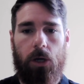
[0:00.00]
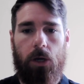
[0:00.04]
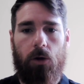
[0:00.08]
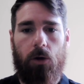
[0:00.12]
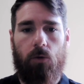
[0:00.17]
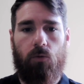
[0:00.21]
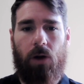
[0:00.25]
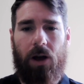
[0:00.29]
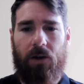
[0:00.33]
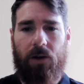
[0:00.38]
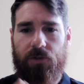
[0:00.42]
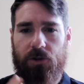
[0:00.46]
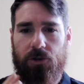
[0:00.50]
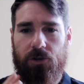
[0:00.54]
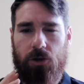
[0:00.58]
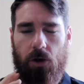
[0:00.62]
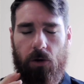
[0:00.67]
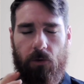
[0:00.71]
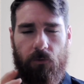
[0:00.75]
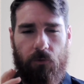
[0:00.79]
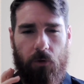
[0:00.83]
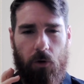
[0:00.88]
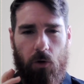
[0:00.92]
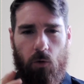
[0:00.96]
Rafa's
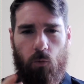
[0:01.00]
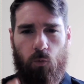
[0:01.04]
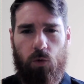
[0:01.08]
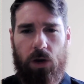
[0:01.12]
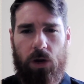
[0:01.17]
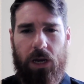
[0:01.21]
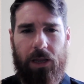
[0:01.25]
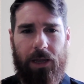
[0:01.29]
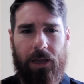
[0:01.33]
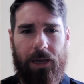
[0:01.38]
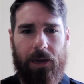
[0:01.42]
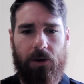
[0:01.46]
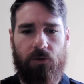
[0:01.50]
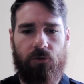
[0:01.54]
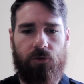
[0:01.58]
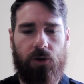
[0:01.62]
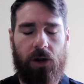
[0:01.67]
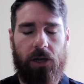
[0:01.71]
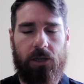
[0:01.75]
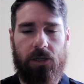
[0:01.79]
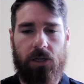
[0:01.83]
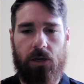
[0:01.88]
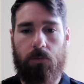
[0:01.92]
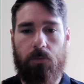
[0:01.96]
gone for a really
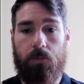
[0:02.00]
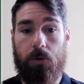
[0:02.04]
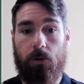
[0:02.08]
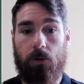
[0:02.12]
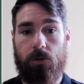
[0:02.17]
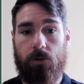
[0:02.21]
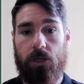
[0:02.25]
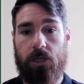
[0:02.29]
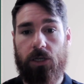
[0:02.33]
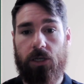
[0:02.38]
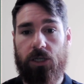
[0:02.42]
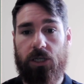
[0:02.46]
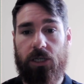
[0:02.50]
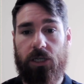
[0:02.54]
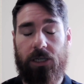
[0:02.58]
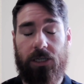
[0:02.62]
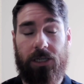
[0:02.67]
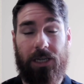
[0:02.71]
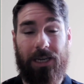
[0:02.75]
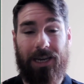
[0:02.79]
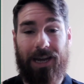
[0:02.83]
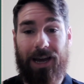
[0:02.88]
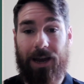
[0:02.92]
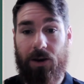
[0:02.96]
interesting approach this
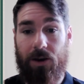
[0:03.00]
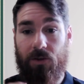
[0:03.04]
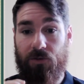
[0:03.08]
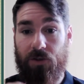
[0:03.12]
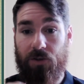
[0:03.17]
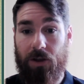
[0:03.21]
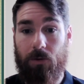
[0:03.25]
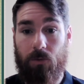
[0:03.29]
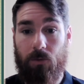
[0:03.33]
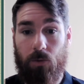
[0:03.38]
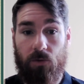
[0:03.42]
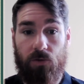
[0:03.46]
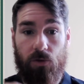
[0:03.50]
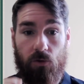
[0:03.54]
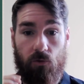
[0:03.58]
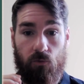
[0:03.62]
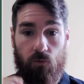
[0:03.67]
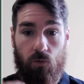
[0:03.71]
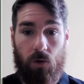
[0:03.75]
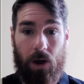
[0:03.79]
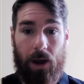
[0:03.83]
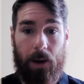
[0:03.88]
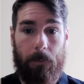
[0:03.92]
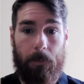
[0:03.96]
season, and I think with the
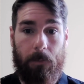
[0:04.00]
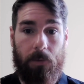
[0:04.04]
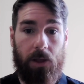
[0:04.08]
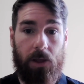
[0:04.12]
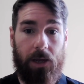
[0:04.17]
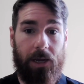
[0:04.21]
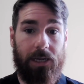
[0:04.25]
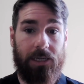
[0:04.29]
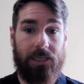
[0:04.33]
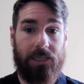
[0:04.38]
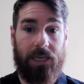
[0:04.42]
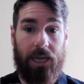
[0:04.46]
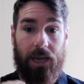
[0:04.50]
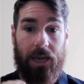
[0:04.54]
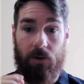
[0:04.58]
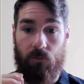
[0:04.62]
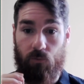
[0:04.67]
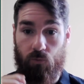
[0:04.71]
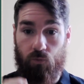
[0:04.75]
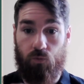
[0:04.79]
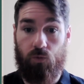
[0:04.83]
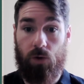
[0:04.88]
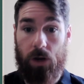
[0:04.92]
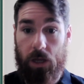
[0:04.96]
right players it
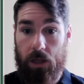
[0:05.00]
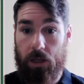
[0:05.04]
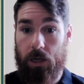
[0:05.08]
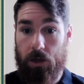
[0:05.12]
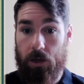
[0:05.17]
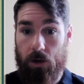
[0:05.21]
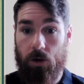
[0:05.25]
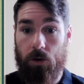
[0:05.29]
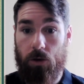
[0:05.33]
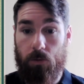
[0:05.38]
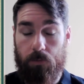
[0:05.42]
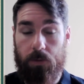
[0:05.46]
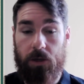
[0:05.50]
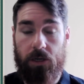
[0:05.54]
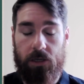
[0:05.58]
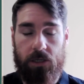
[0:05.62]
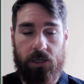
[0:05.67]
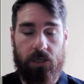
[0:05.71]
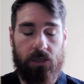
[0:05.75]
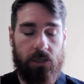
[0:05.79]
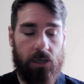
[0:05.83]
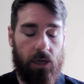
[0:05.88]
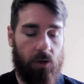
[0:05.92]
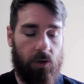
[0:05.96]
really could be
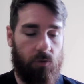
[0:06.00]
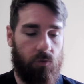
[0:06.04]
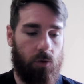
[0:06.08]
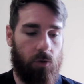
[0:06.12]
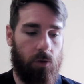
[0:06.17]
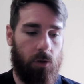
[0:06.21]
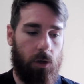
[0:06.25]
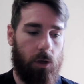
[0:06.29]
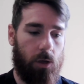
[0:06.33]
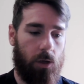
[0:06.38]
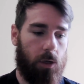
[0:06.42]
successful.